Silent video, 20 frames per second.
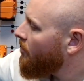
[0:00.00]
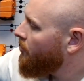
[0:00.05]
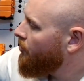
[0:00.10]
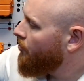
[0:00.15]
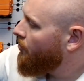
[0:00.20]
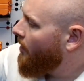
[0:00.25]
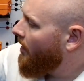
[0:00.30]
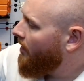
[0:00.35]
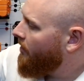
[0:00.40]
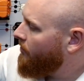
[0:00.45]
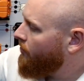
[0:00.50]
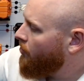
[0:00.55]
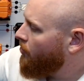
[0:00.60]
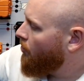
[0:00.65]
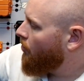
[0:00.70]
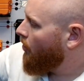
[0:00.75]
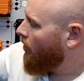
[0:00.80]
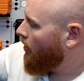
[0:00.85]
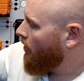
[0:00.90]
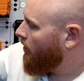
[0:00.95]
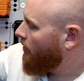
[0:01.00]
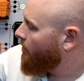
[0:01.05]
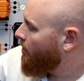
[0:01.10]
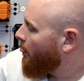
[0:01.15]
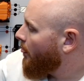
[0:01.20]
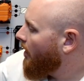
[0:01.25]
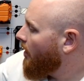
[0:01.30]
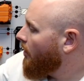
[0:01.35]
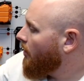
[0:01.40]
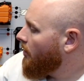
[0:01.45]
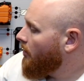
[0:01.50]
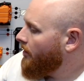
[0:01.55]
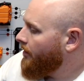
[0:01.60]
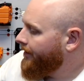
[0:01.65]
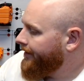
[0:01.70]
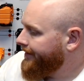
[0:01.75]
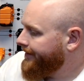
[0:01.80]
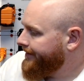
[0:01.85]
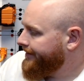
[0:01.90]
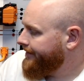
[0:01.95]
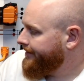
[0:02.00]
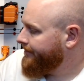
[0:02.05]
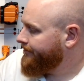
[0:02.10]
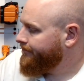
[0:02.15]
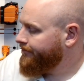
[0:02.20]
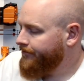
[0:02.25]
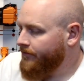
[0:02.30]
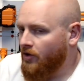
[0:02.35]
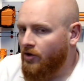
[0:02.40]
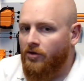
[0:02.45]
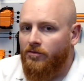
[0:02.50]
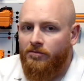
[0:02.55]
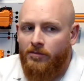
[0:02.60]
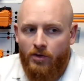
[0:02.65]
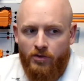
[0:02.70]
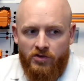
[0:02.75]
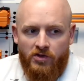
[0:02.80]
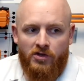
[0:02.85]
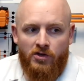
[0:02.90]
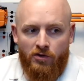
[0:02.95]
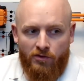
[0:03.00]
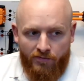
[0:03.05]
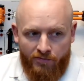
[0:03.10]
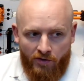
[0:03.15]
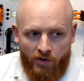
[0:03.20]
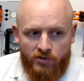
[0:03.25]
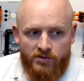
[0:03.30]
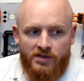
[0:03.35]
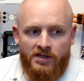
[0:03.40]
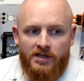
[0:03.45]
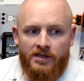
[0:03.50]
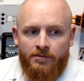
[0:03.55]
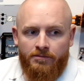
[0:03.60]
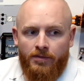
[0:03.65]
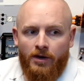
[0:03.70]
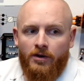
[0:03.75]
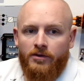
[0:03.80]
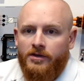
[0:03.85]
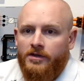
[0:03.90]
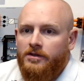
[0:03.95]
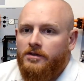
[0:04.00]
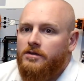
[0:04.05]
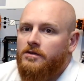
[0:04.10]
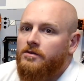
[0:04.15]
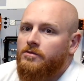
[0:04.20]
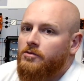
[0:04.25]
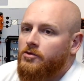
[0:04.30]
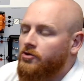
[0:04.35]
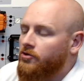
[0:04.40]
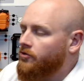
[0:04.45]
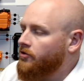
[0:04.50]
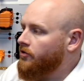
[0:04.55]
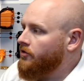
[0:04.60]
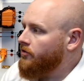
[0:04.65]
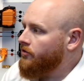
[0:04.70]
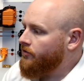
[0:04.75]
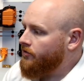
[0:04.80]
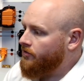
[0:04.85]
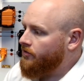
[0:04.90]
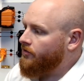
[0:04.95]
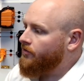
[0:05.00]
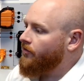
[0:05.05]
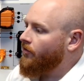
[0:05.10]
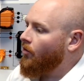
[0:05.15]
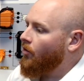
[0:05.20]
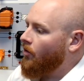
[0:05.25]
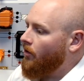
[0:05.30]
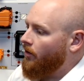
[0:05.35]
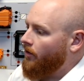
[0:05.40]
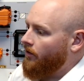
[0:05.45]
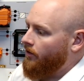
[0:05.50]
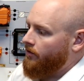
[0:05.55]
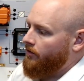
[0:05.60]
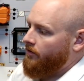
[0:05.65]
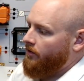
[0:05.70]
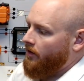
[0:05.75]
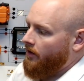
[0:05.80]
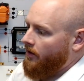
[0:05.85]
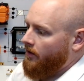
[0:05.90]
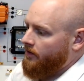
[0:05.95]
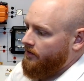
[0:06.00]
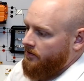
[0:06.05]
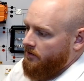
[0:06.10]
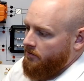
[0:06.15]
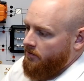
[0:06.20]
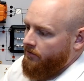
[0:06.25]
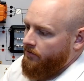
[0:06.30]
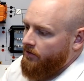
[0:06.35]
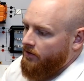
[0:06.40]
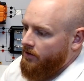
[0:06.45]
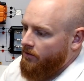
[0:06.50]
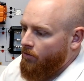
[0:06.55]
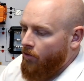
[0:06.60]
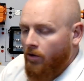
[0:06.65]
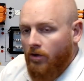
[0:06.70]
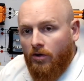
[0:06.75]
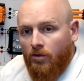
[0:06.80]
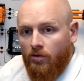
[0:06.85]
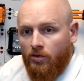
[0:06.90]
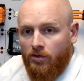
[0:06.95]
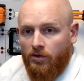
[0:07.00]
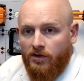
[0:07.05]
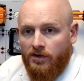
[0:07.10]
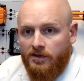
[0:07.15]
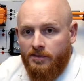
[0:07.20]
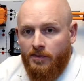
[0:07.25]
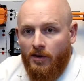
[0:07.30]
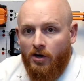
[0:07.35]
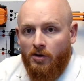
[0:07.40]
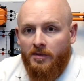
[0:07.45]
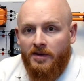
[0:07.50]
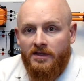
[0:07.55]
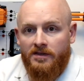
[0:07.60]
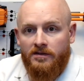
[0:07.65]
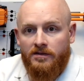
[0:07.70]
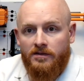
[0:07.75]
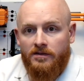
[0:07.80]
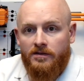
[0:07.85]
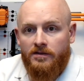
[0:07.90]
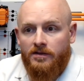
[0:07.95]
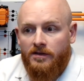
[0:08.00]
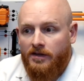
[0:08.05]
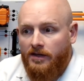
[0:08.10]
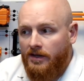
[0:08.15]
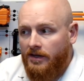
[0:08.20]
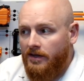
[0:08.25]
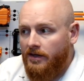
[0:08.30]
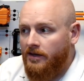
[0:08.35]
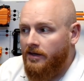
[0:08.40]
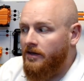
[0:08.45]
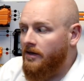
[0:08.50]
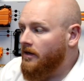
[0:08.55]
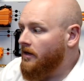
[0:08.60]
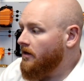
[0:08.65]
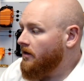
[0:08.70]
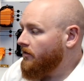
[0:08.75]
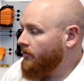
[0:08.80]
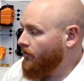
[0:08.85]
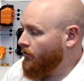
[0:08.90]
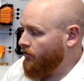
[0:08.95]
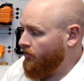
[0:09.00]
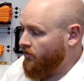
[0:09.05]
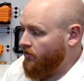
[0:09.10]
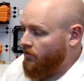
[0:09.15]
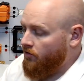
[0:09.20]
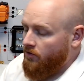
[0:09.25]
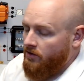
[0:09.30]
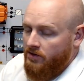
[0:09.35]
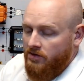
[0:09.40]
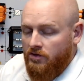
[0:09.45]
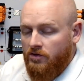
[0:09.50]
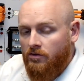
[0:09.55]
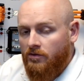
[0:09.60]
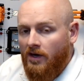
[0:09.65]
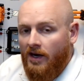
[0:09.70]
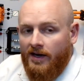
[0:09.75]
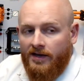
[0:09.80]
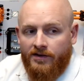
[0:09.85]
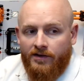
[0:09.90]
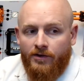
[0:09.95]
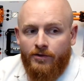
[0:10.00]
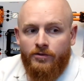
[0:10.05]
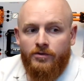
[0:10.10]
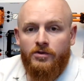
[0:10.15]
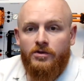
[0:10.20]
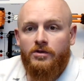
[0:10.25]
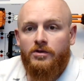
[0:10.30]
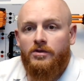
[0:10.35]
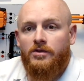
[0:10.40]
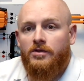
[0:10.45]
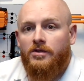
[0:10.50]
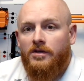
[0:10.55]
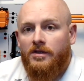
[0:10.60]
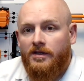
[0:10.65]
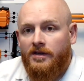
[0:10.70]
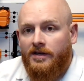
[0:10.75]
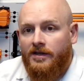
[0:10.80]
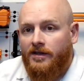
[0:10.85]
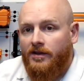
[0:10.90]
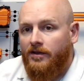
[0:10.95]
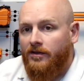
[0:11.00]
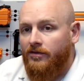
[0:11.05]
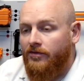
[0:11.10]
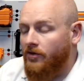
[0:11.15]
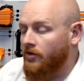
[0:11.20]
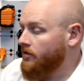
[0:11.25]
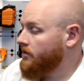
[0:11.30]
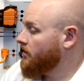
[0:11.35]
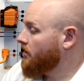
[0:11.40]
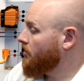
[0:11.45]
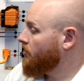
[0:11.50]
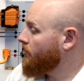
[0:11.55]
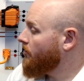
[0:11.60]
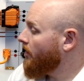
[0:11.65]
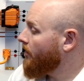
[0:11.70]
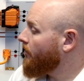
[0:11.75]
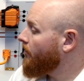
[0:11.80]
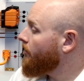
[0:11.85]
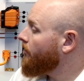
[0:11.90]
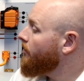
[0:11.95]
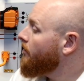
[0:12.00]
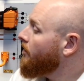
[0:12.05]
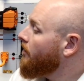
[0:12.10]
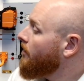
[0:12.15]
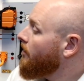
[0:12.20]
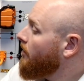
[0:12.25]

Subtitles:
you have your mostly your faulty components, which are used for some of the work order experiments for the students to diagnose the faults on the trainer.